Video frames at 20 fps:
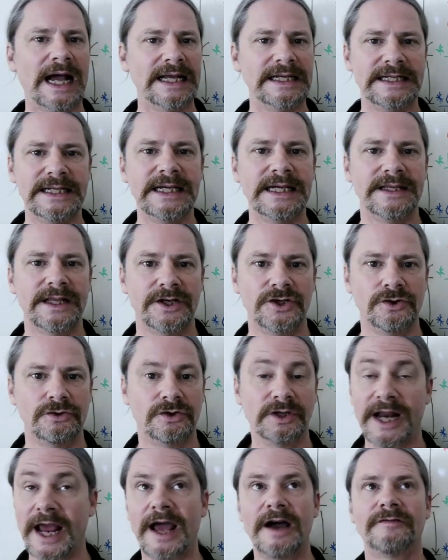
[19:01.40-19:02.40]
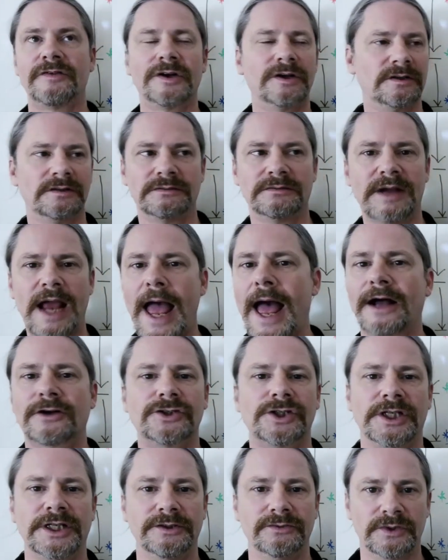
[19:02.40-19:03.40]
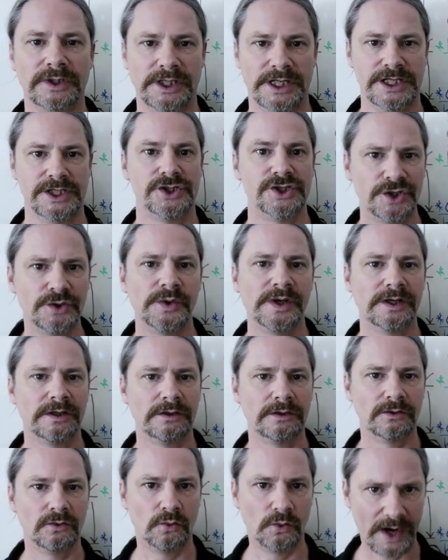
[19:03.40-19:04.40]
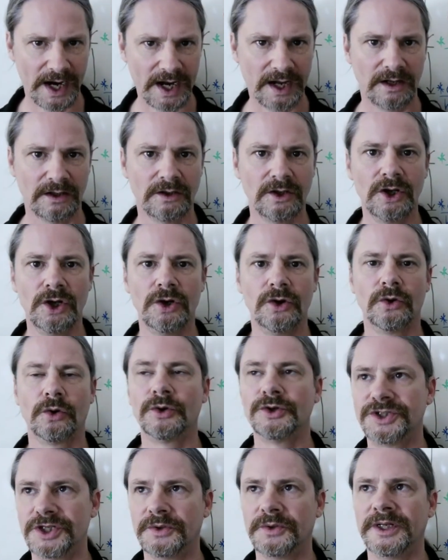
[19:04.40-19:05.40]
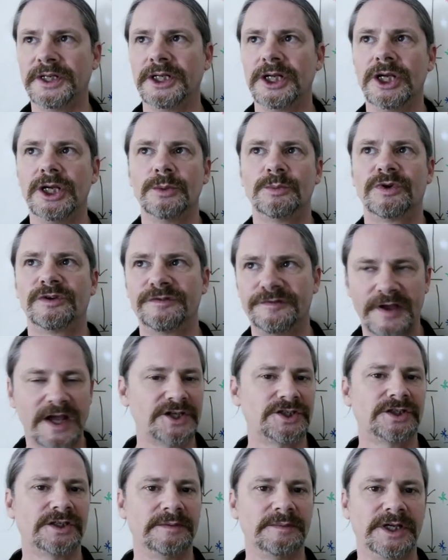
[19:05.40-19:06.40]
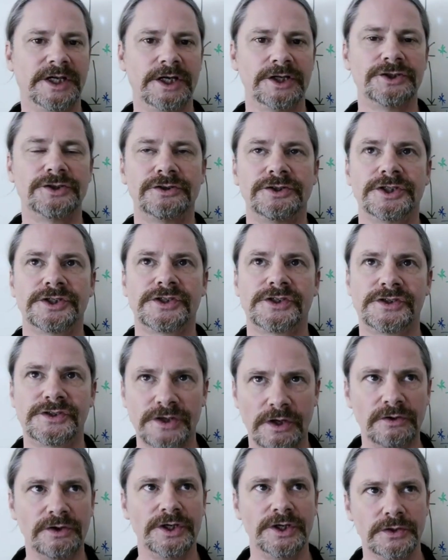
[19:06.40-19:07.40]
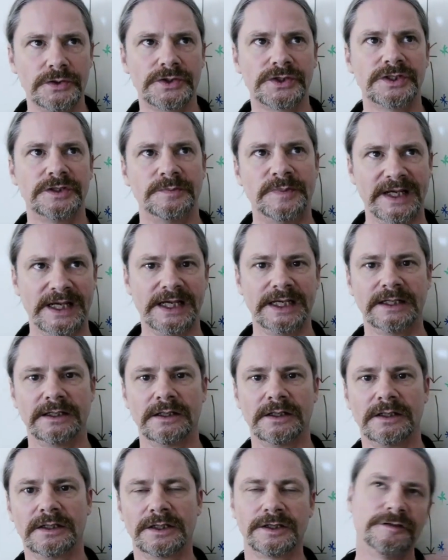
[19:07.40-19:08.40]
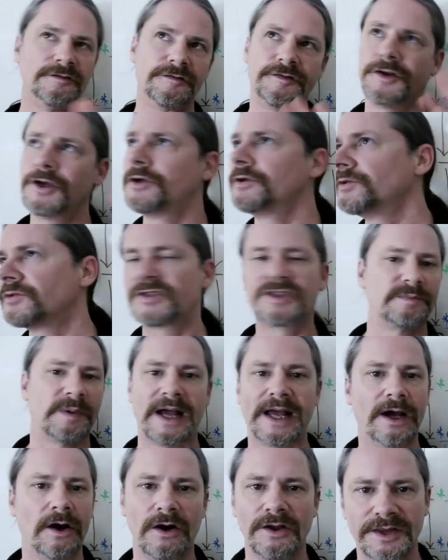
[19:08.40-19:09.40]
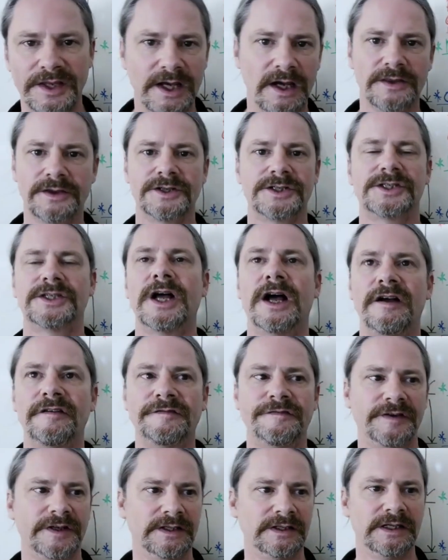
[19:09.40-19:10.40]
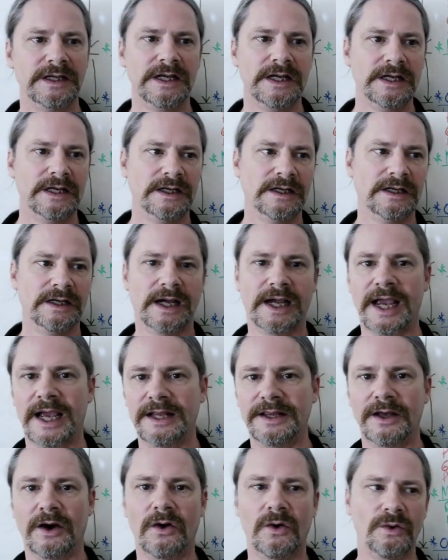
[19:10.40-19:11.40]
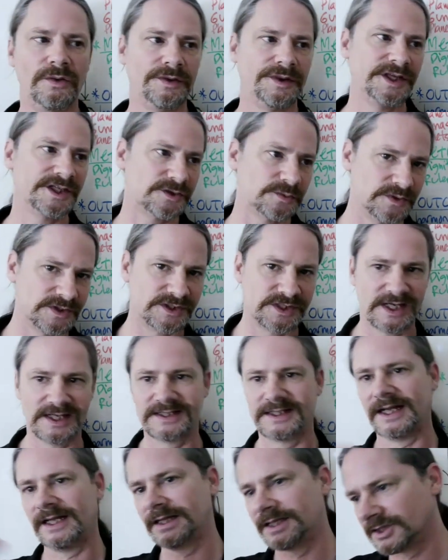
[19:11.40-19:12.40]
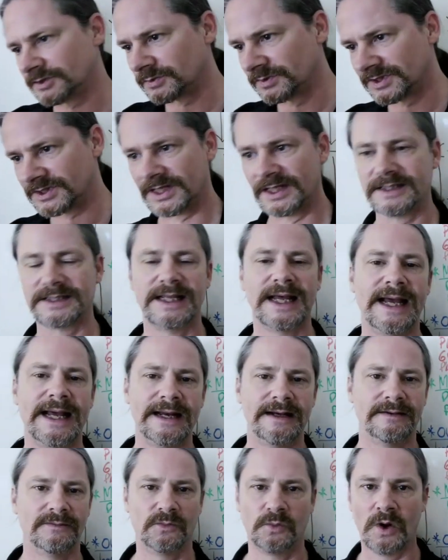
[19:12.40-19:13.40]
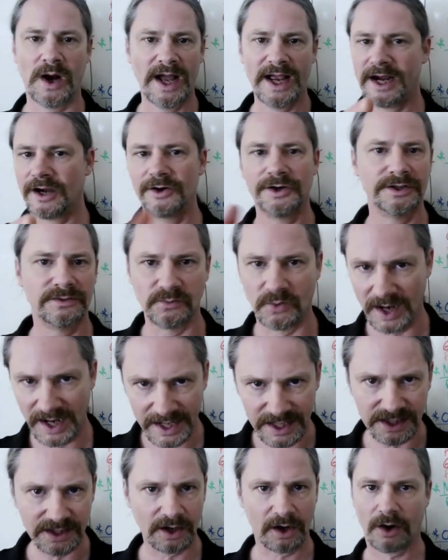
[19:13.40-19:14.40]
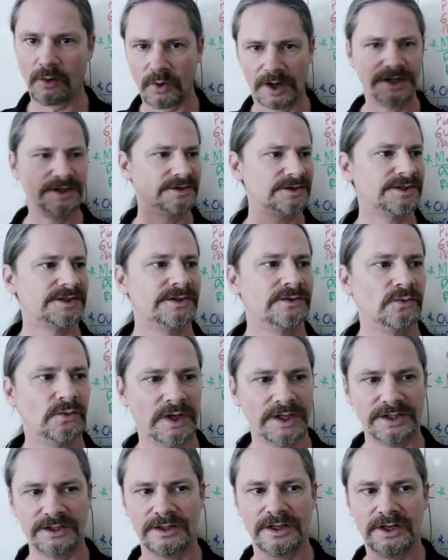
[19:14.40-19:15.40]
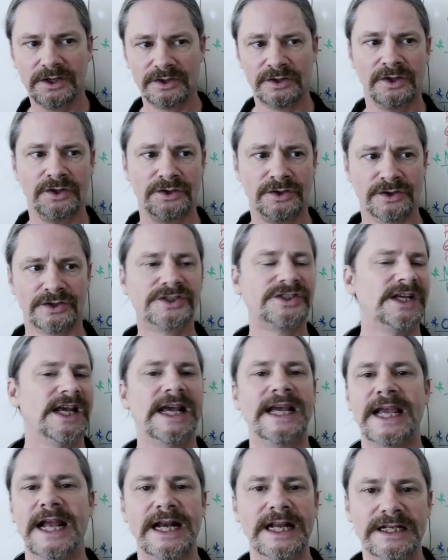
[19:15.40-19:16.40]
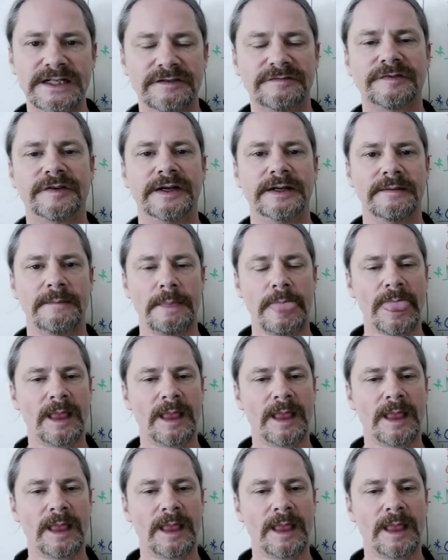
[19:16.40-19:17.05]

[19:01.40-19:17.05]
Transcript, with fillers: idea that you could ever actually really do it well or do it professionally, because you're just so used to being confused by all the other stuff. And again, the whole this one says that, this one says that. Why are why are what you're what you're saying any different?